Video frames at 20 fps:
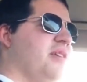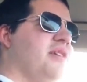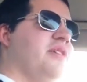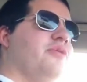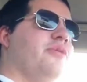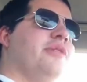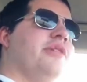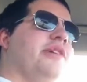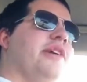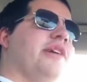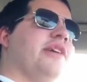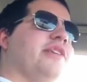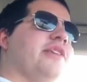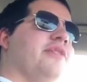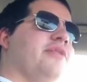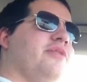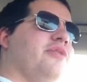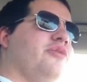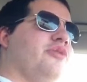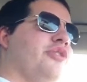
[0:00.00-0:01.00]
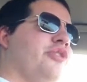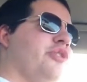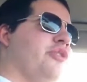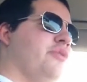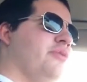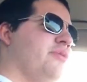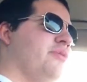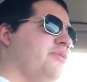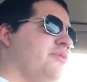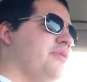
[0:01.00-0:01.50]
Well, like, oh
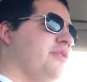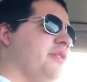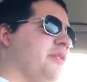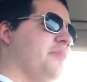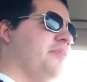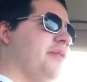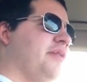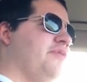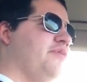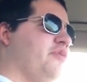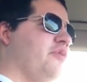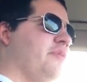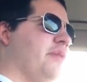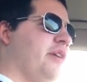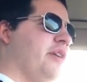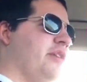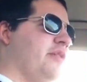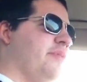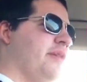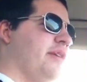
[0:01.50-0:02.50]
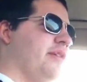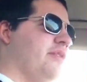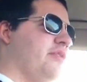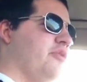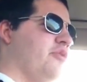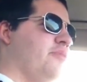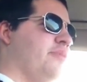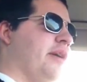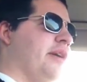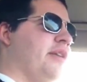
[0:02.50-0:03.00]
no. Spend 4 mana to make
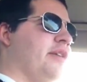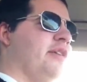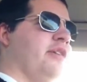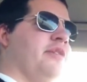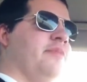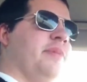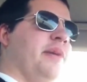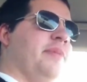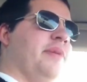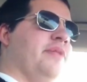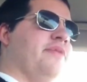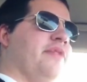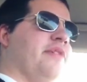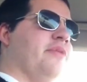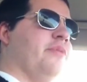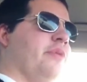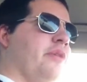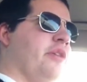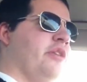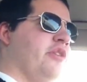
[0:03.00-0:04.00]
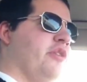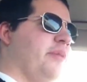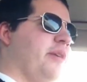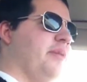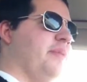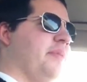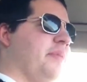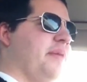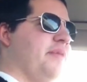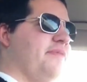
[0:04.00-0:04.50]
2 mana on my main phase 1, 2 mana
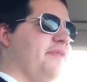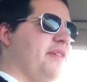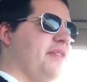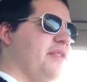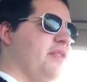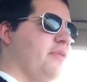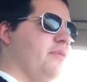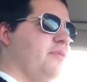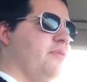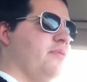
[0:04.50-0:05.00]
on my main phase 2.